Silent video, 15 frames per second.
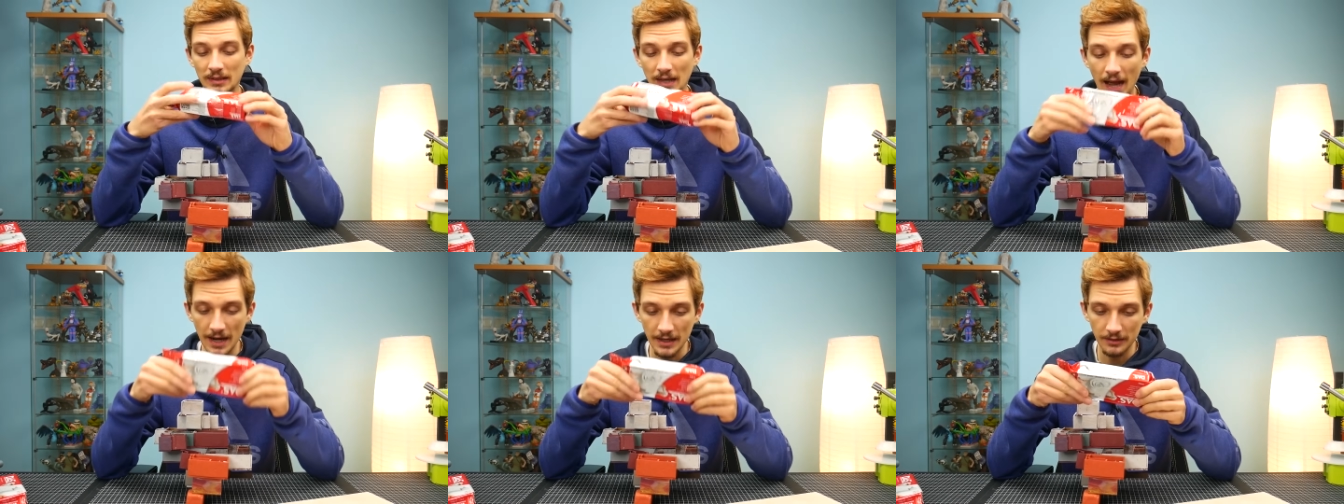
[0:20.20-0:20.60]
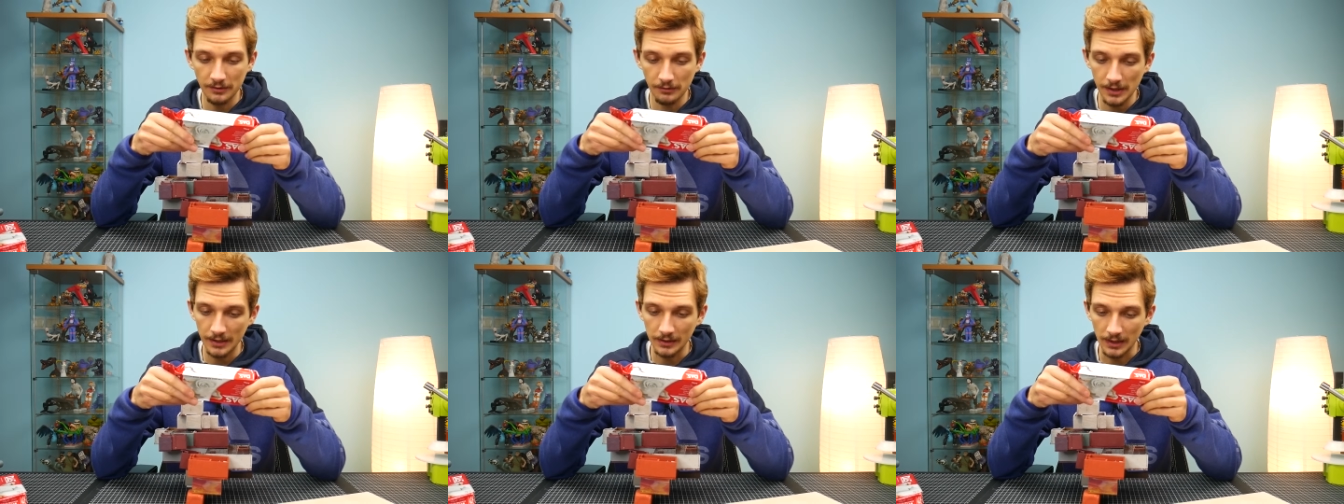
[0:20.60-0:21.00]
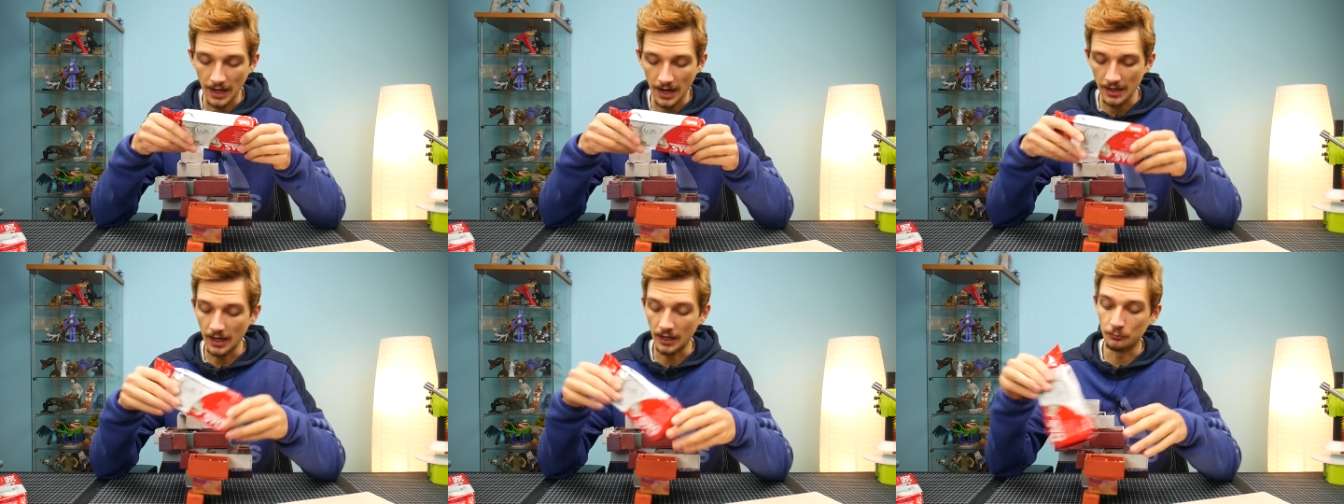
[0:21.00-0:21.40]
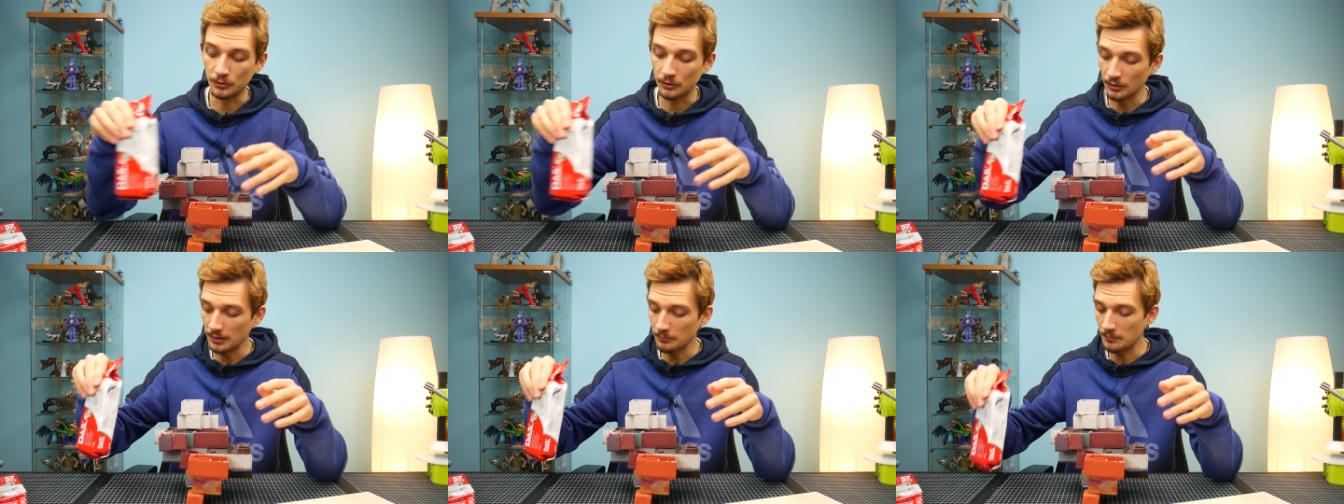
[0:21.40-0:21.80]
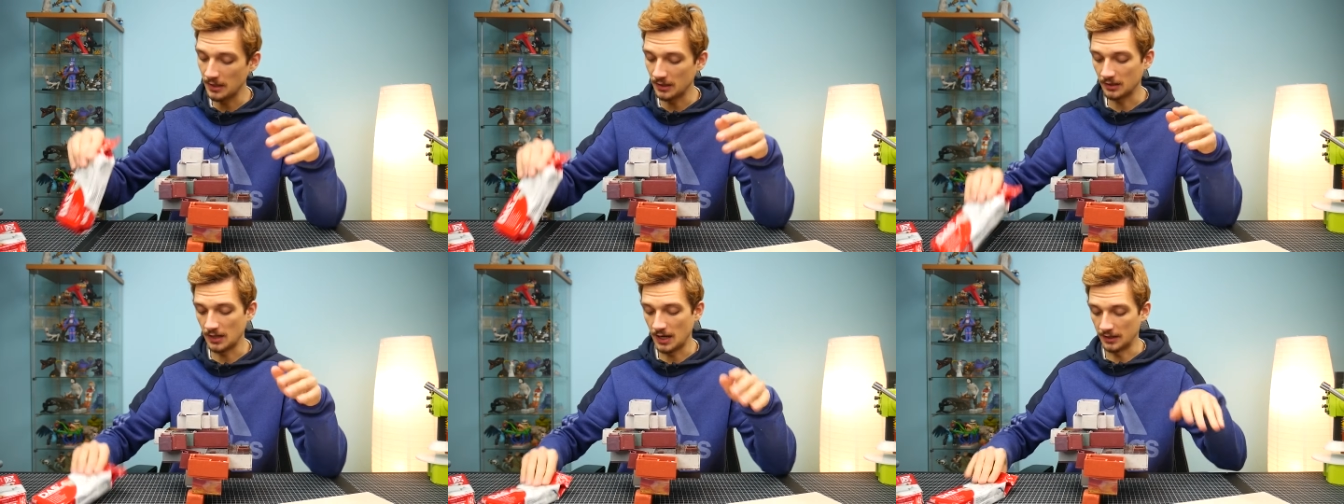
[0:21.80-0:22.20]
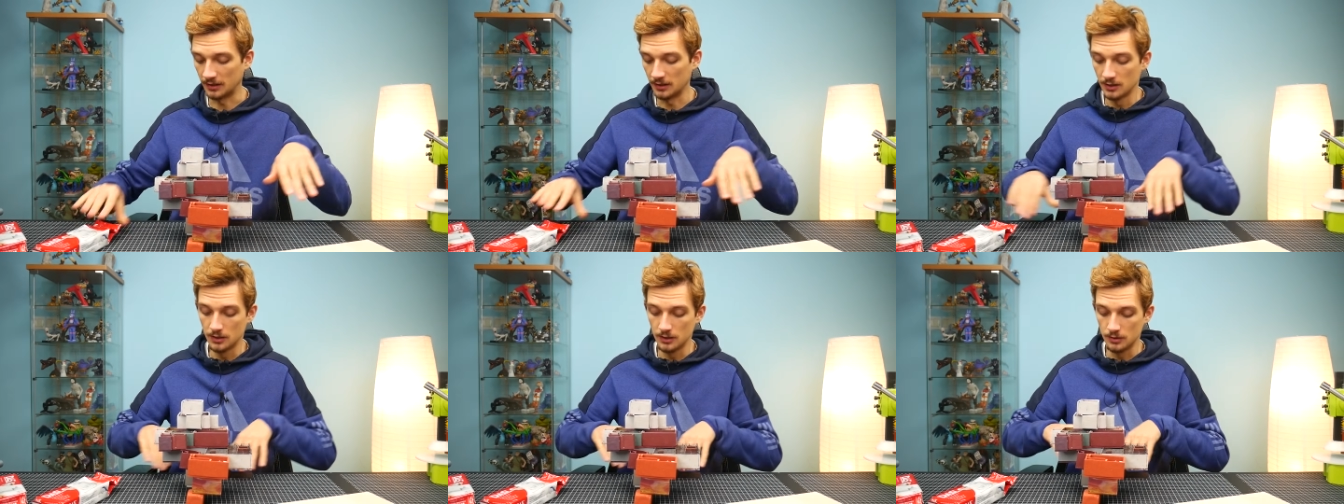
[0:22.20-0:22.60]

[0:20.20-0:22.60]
ivory clay, and we're gonna make like